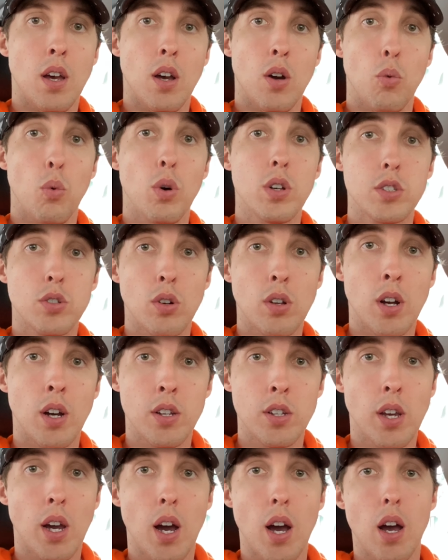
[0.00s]
What's going on,
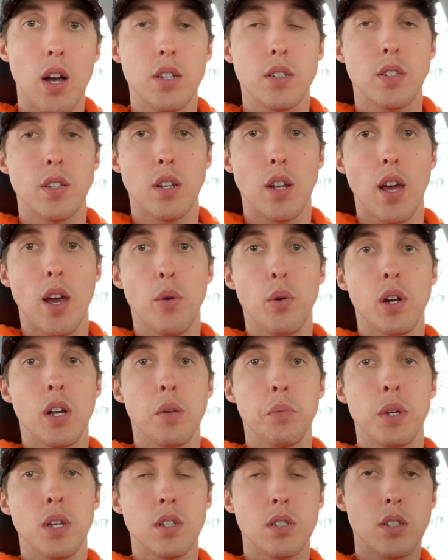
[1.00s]
you guys? Today we're going to
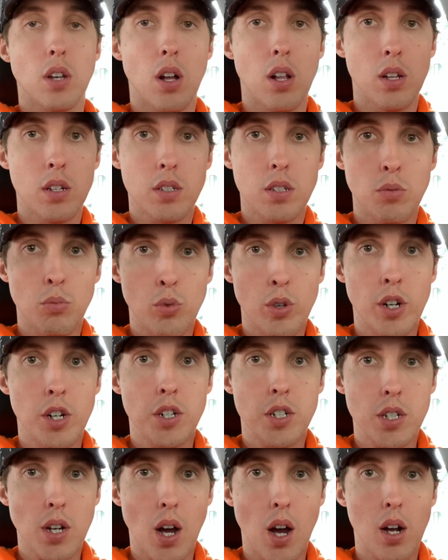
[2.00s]
be installing some rear
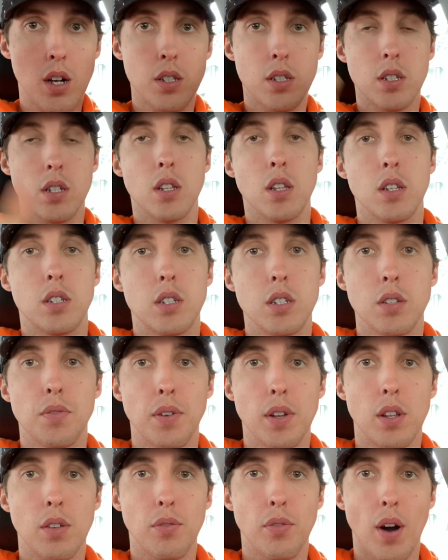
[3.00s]
shocks in the
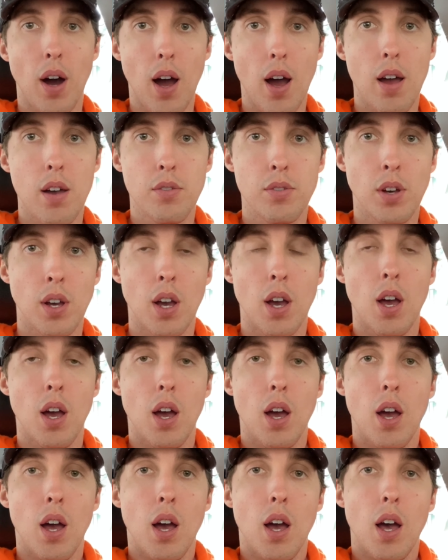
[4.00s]

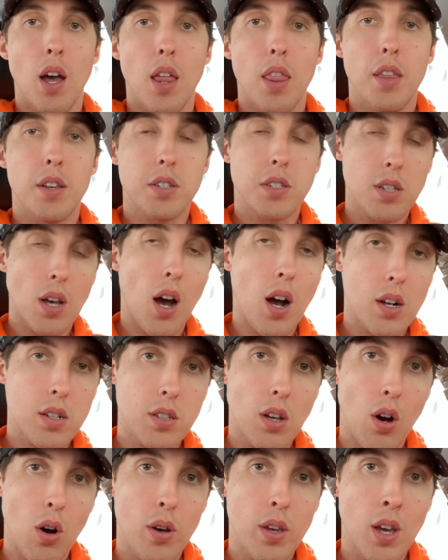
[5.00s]
C55. The Sachs
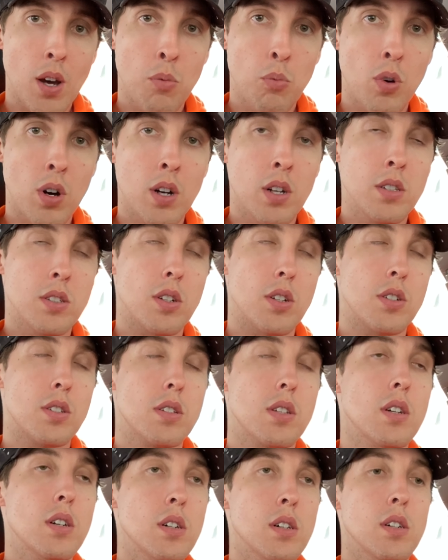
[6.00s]
OEM ones are
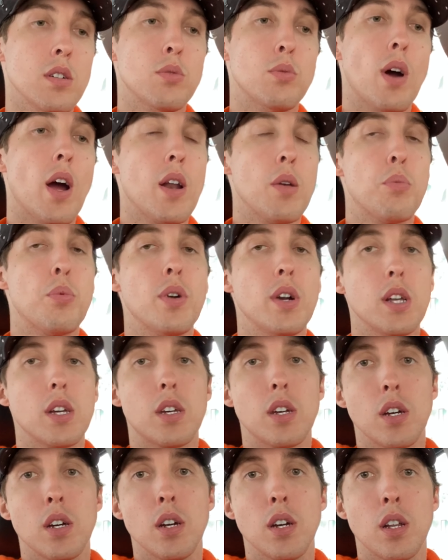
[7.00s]
still riding pretty
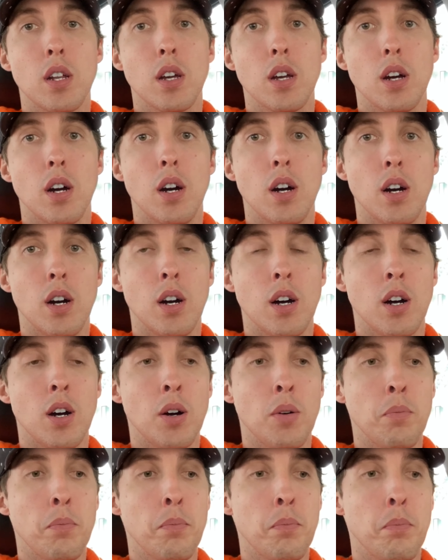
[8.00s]
good,
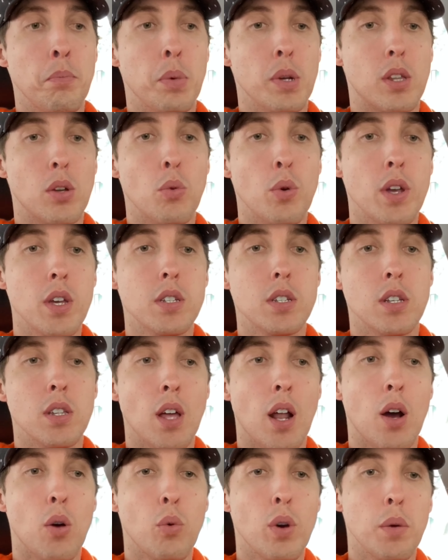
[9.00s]
but the reason
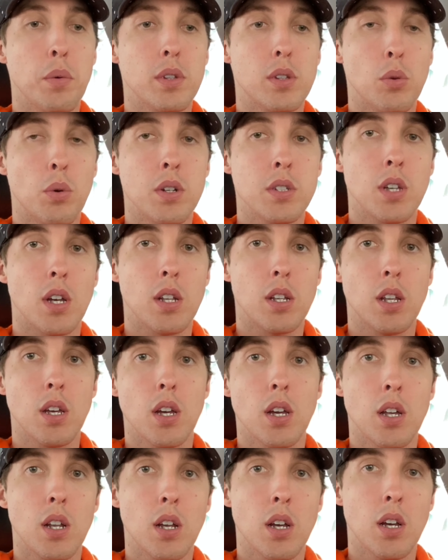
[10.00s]
that I went with the ones I
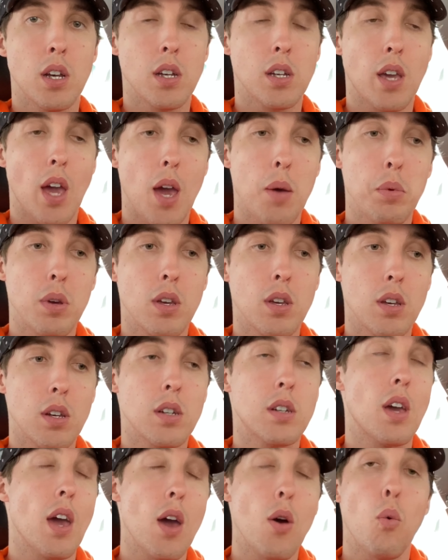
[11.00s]
did,
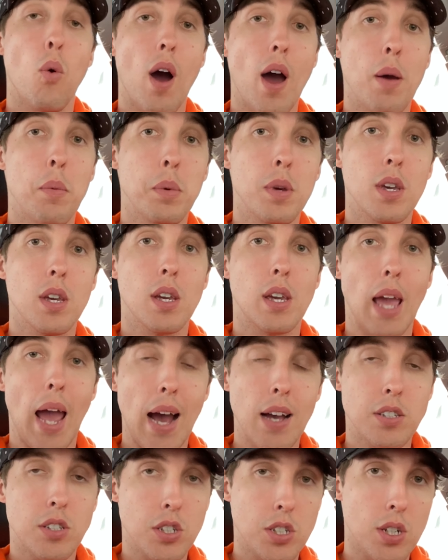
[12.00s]
KYB
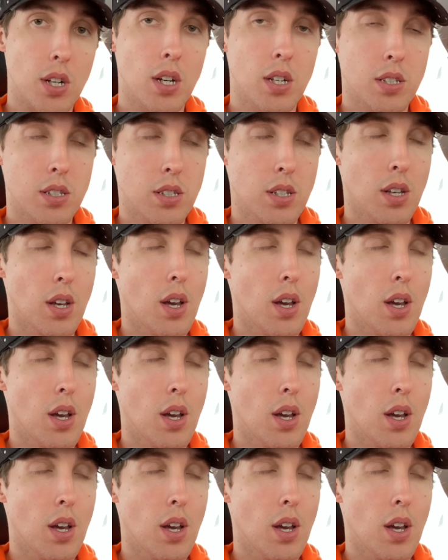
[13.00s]
Gas-A-Just,